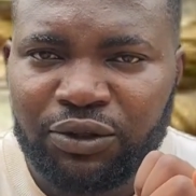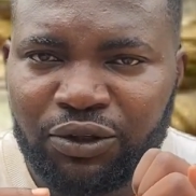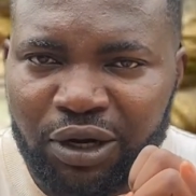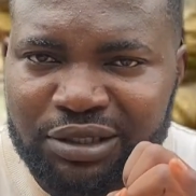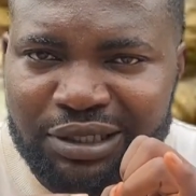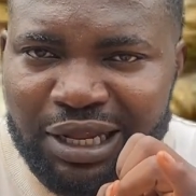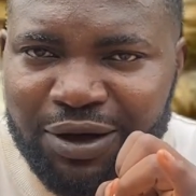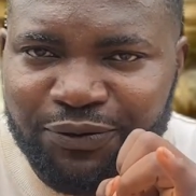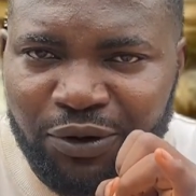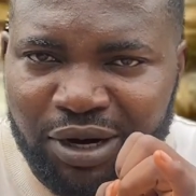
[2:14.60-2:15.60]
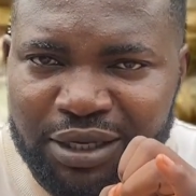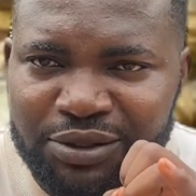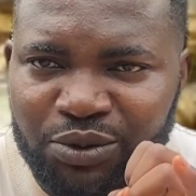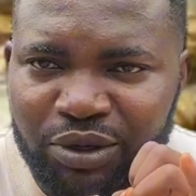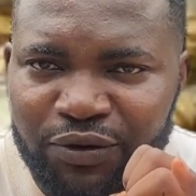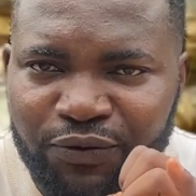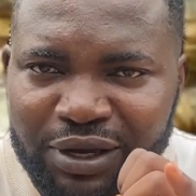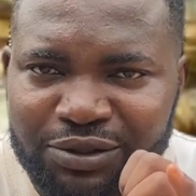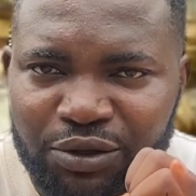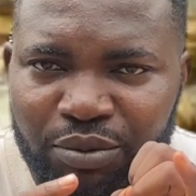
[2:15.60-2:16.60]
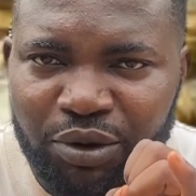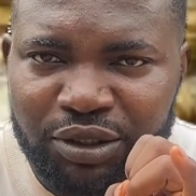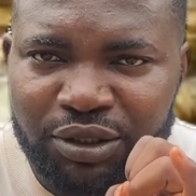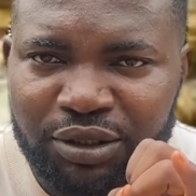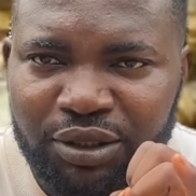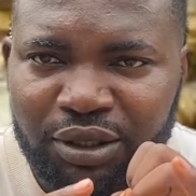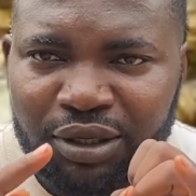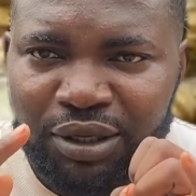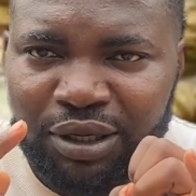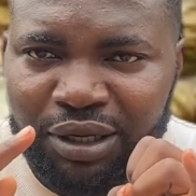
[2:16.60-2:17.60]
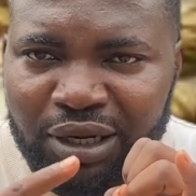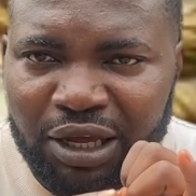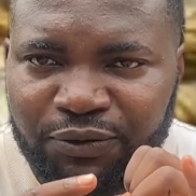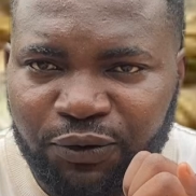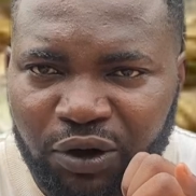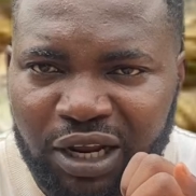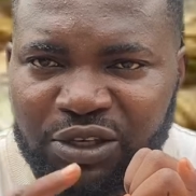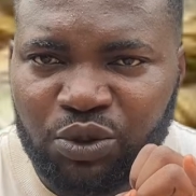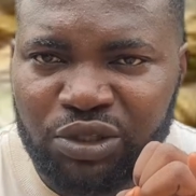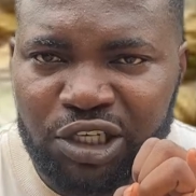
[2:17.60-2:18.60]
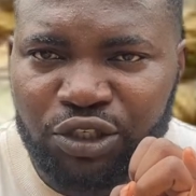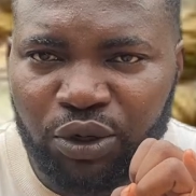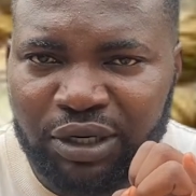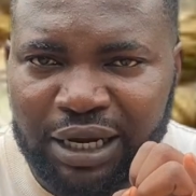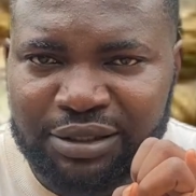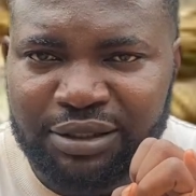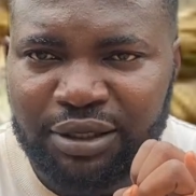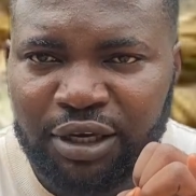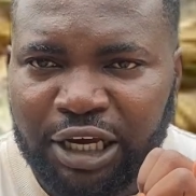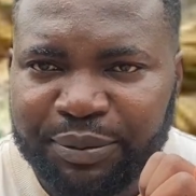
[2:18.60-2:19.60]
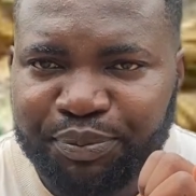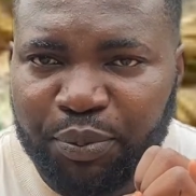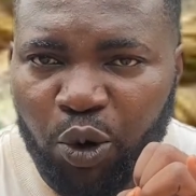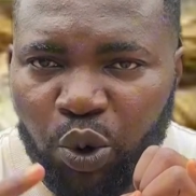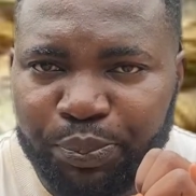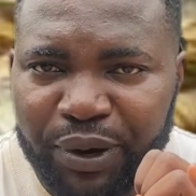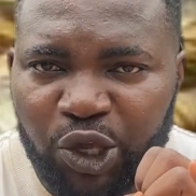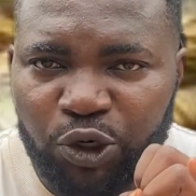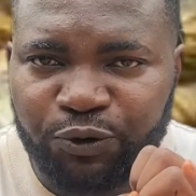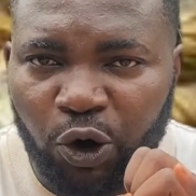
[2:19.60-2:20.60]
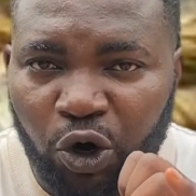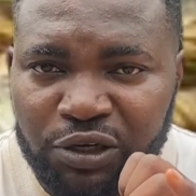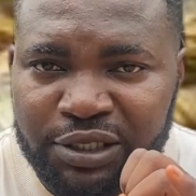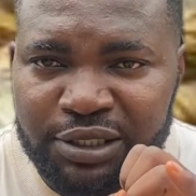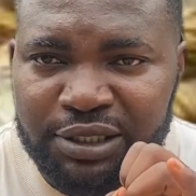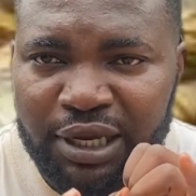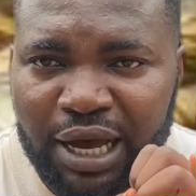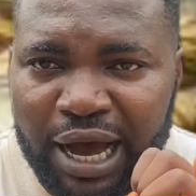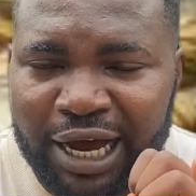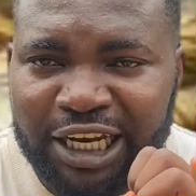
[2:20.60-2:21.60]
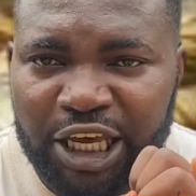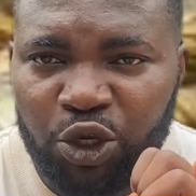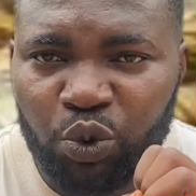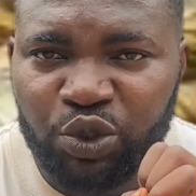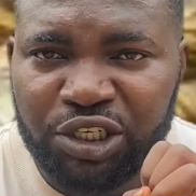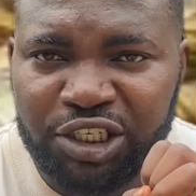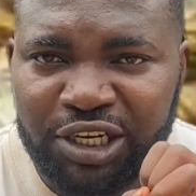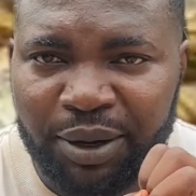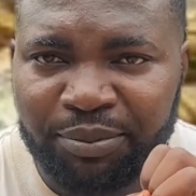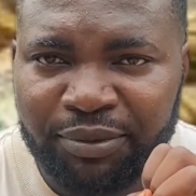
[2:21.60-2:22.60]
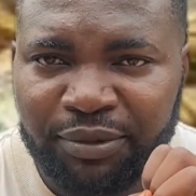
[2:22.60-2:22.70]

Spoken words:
Don't learn forex to invest your money. Learn forex to teach others. People will pay you for courses, and then you will teach them.